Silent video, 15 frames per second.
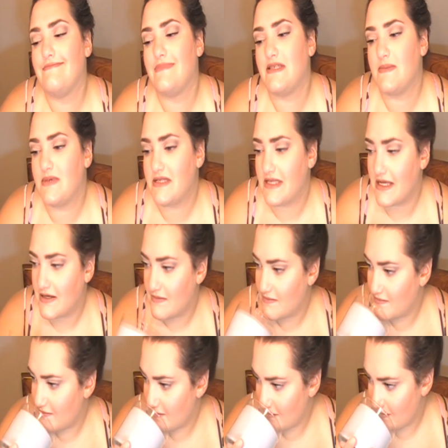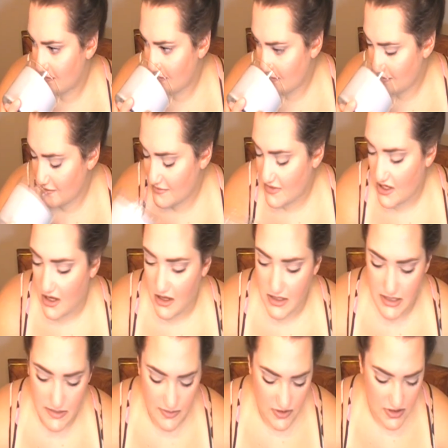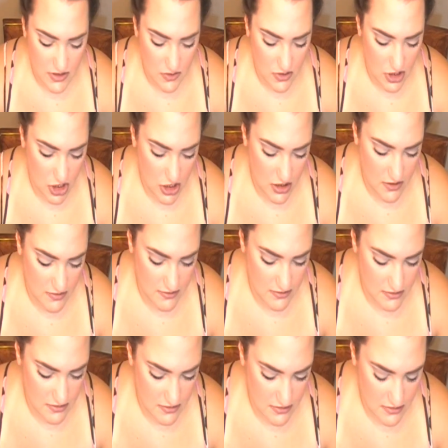It smells like, oh, smells so good.